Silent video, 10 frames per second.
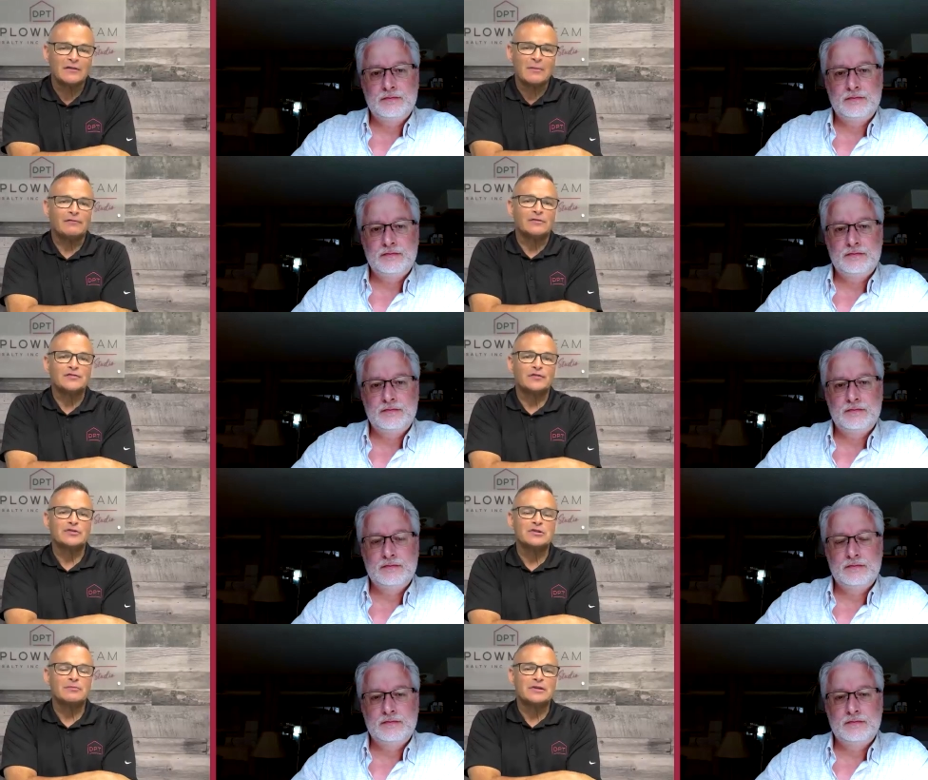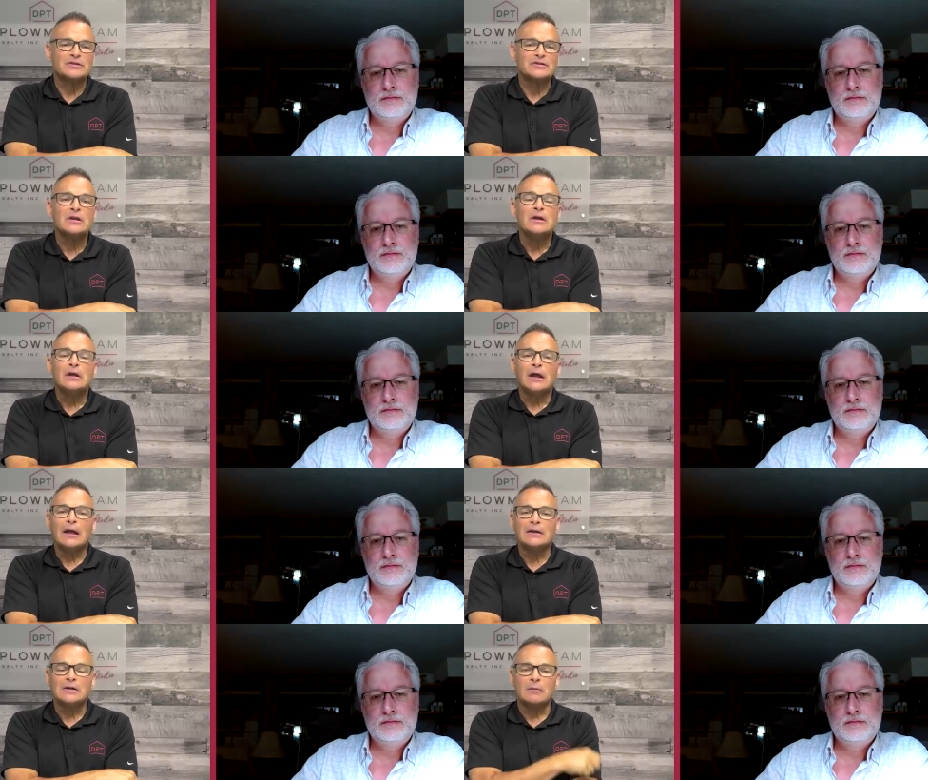Speaker 1: my first few years in the business,
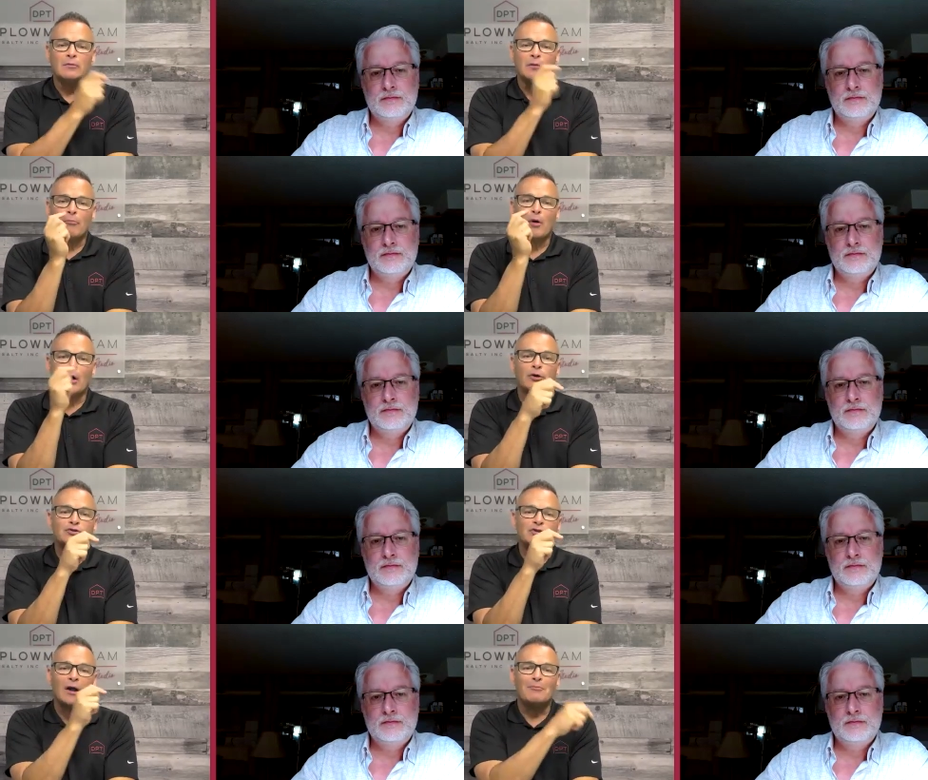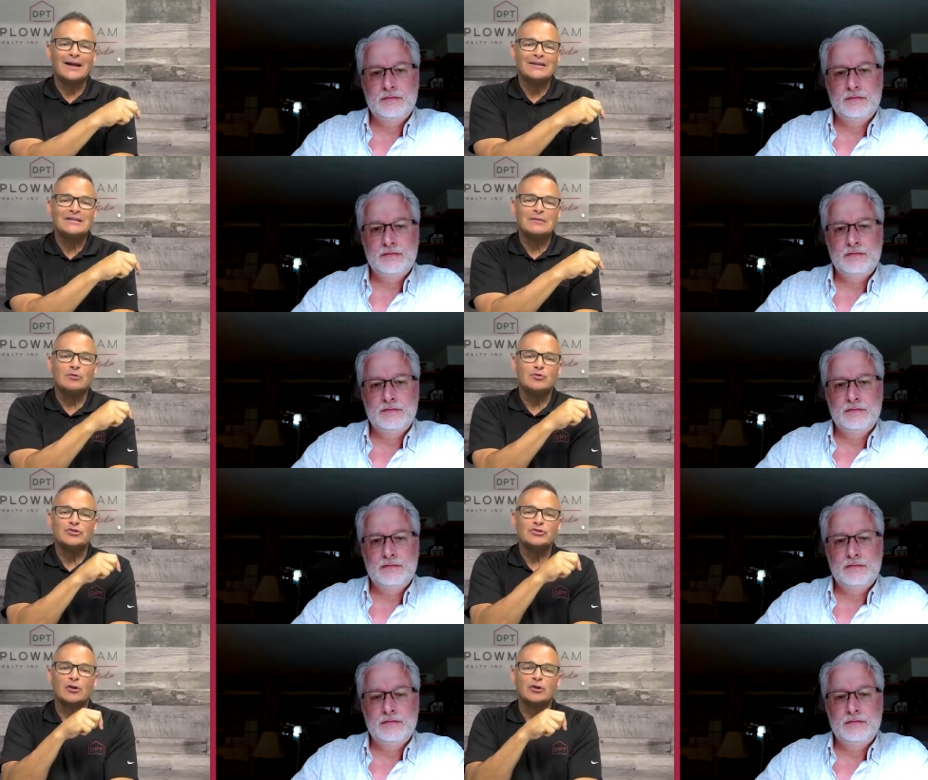and the partners on my team who
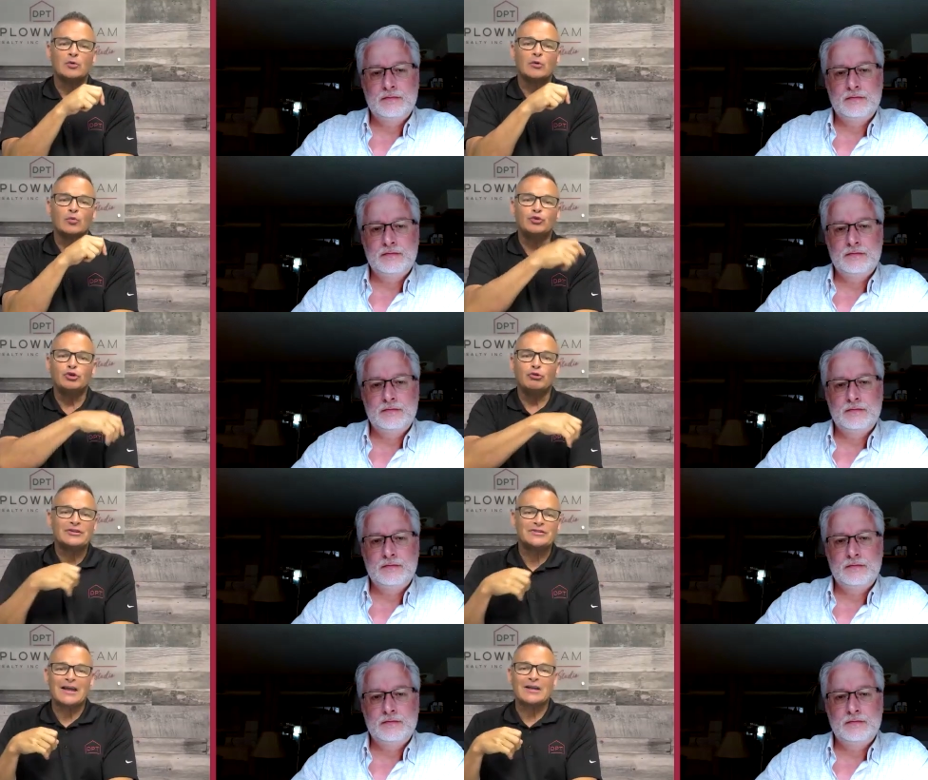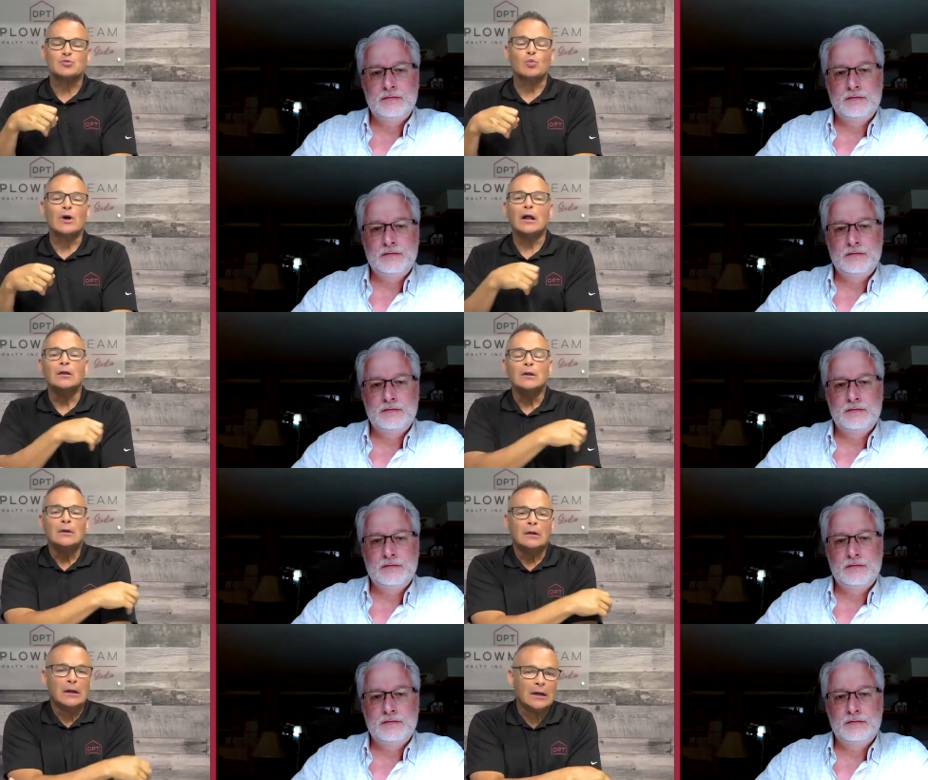start new or do this as well.
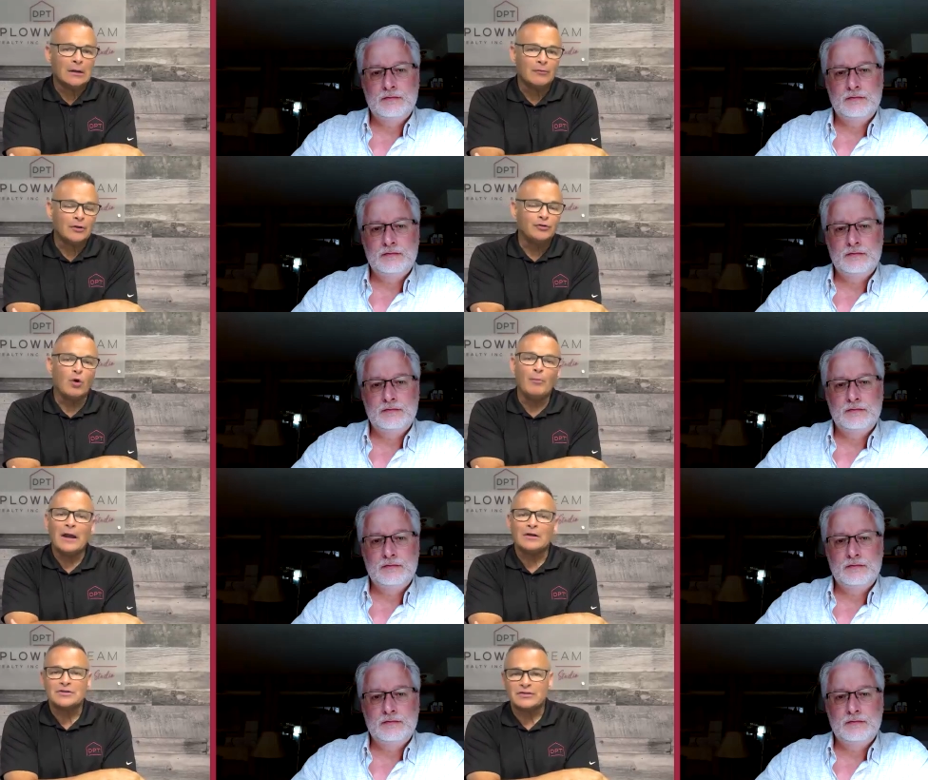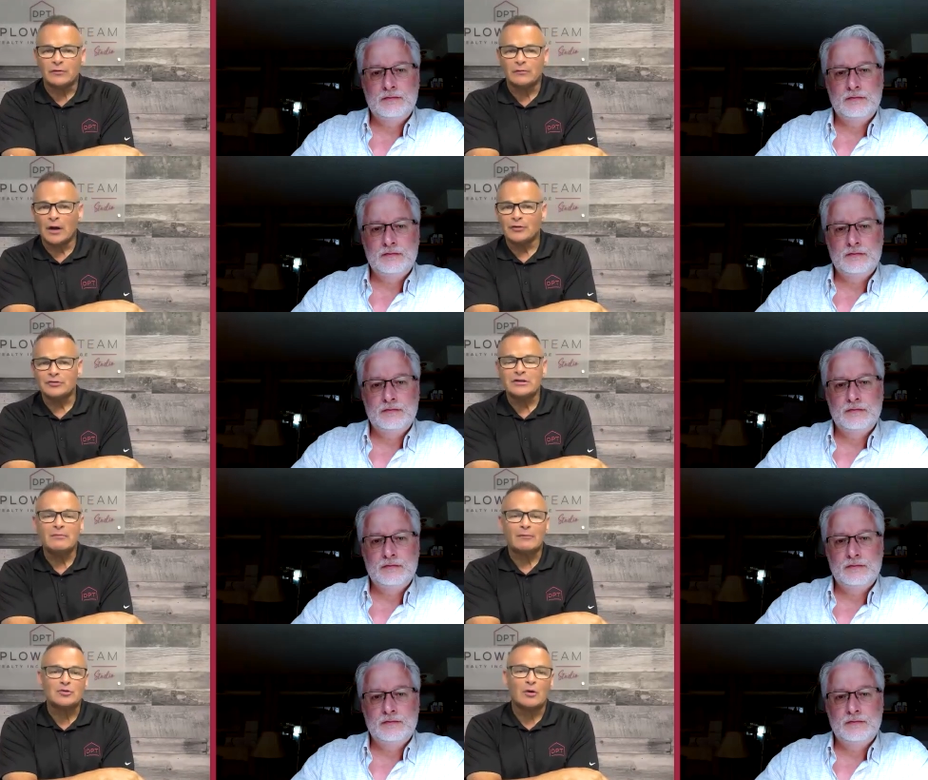Um, they'll do open houses for other team
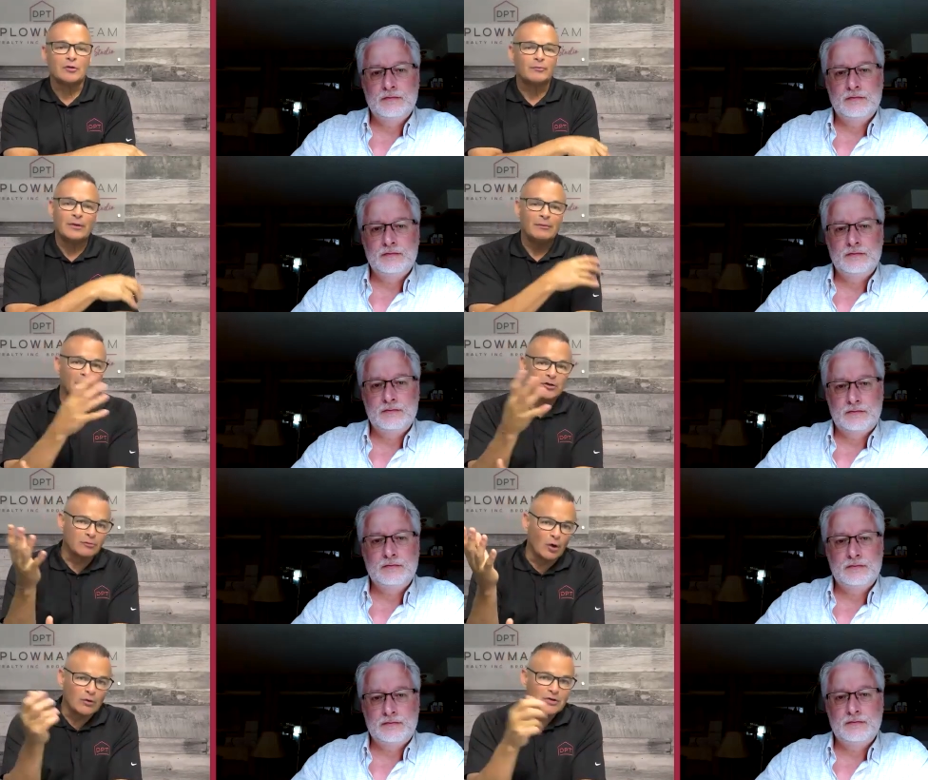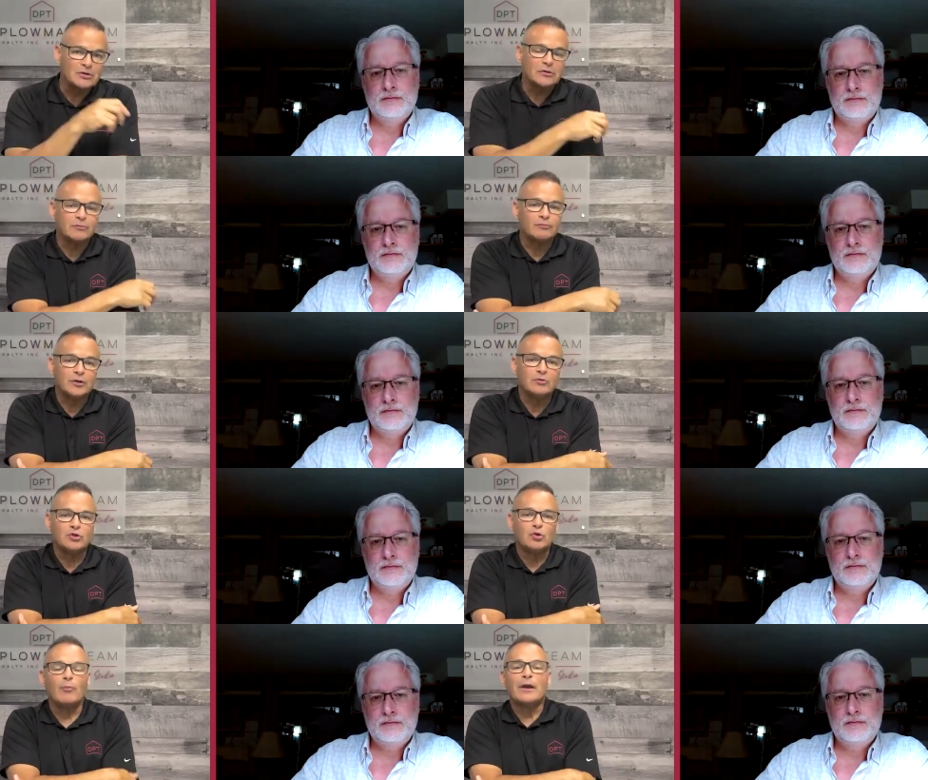members or other people in your brokerage. You do do,
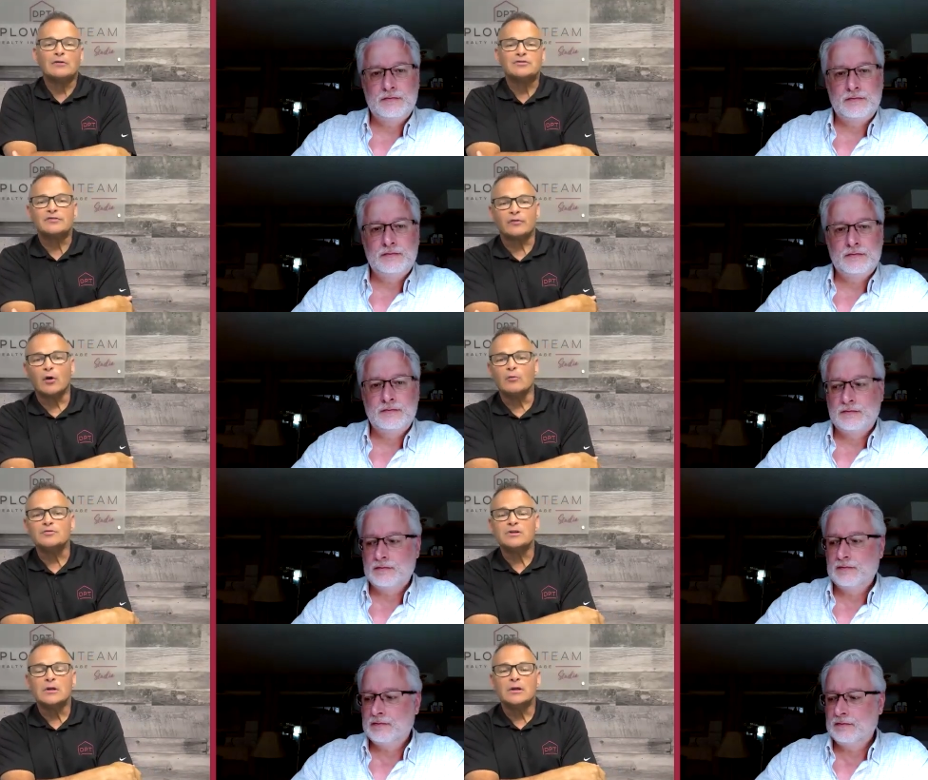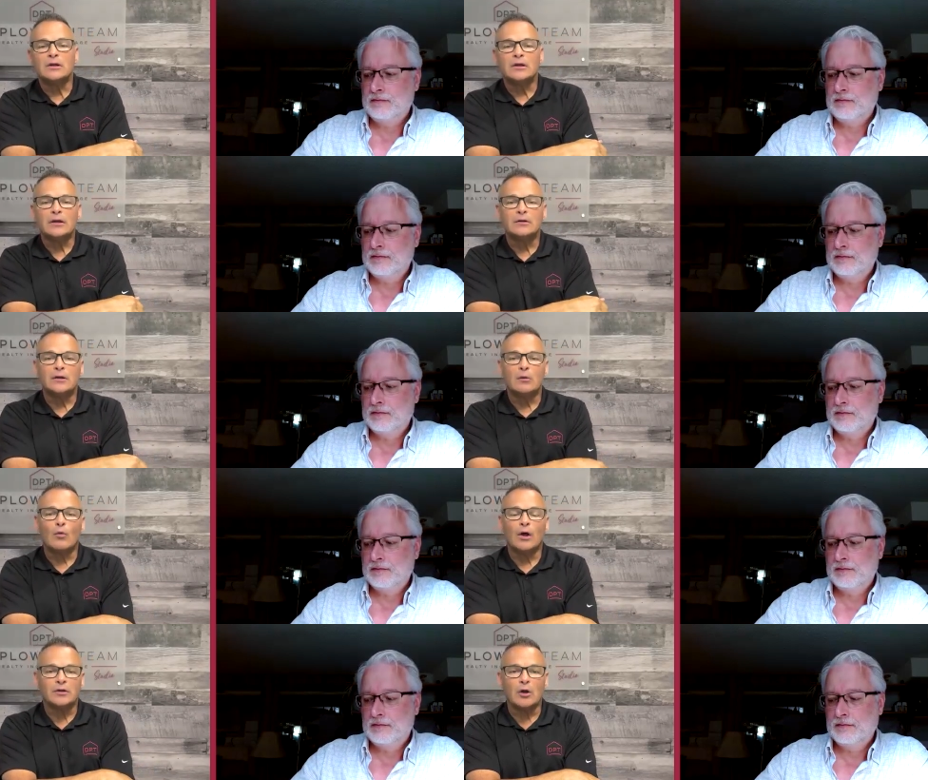do open houses for homes mm-hmm. that, that,
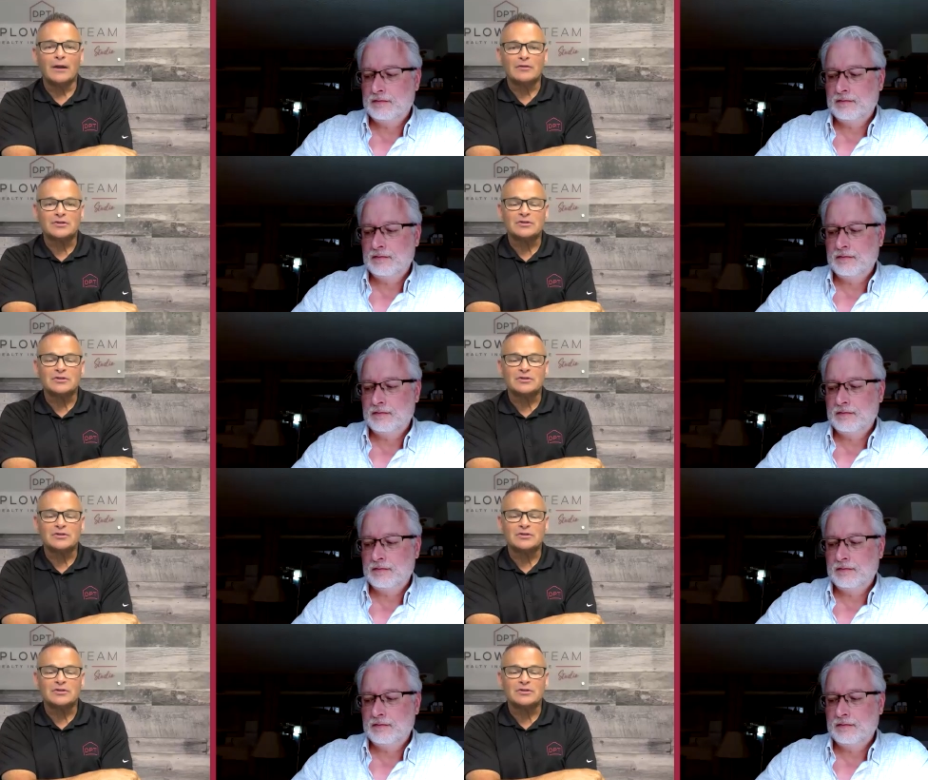want the open houses.